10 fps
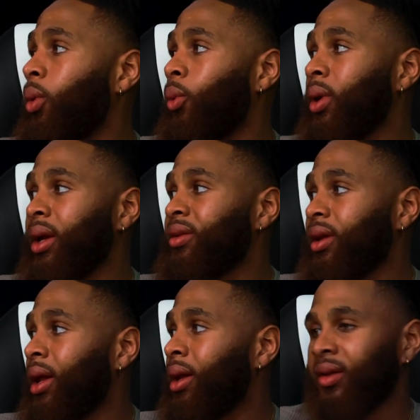We want to get
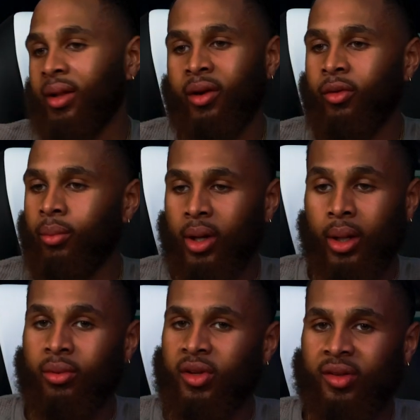to that next level,
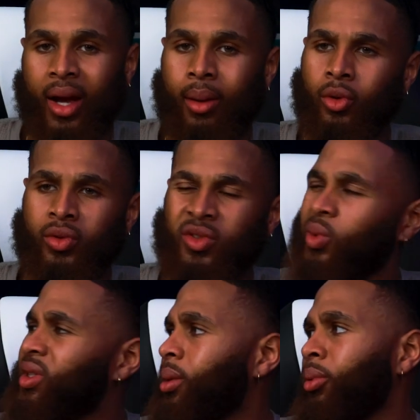but it was a time you was just
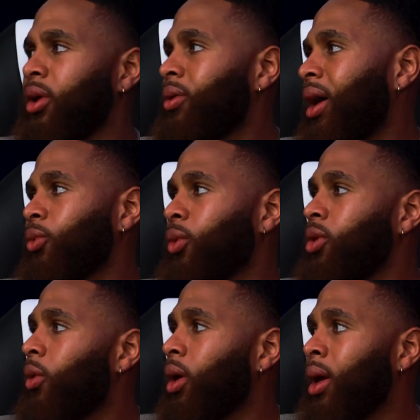wishing and praying you got to where
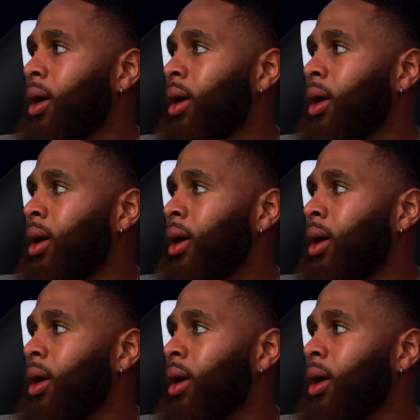you are